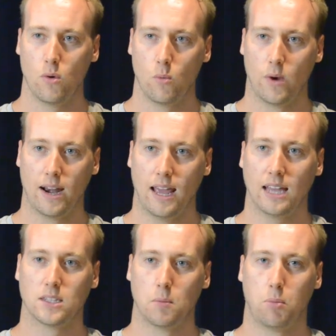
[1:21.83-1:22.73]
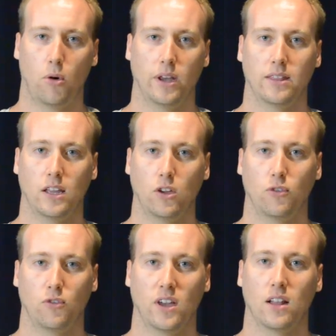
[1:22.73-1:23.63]
when it hits a point that you
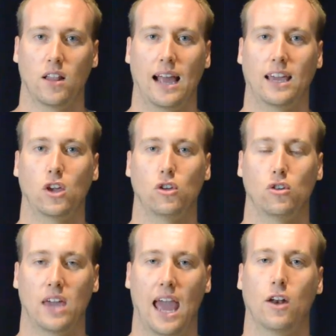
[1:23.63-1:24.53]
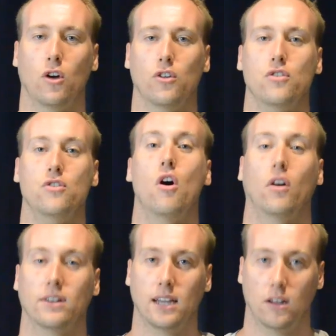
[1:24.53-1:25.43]
feel like you cannot
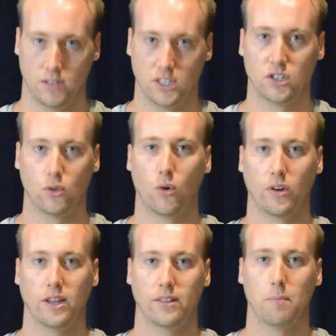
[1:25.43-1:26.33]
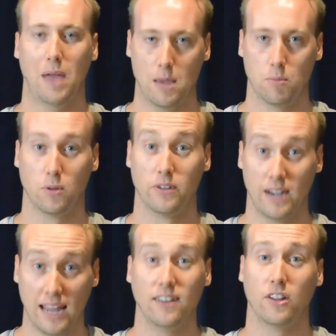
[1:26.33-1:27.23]
not tell this story, that people
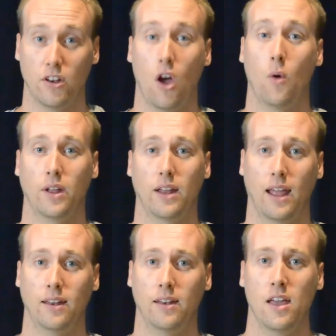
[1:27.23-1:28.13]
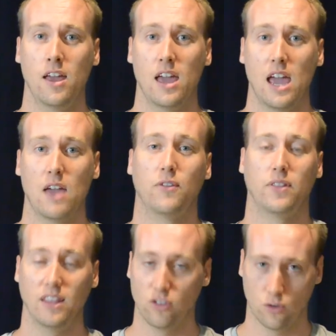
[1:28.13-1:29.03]
need to know it. And if it,
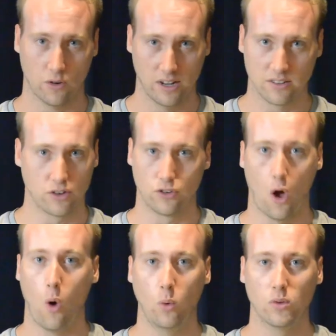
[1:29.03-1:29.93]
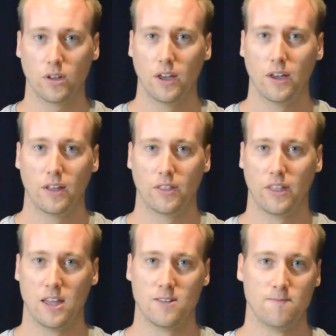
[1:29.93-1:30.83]
this story isn't told,
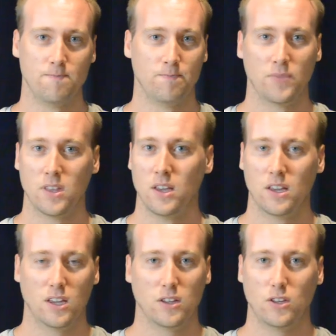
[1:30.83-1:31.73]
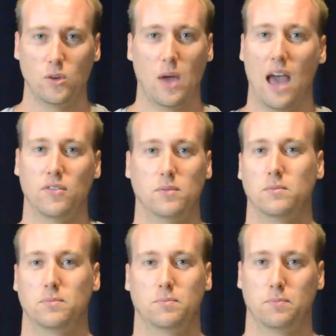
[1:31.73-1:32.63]
then you haven't
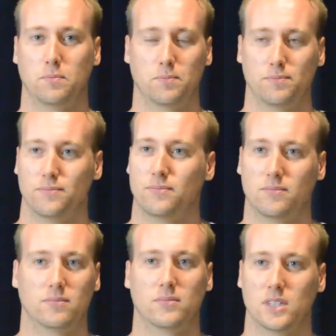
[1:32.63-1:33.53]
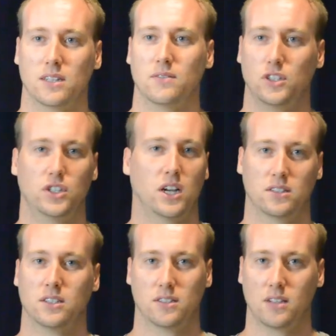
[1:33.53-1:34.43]
delivered
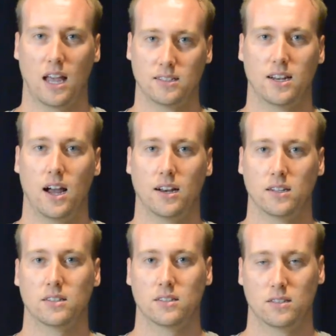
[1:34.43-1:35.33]
justice as an artist.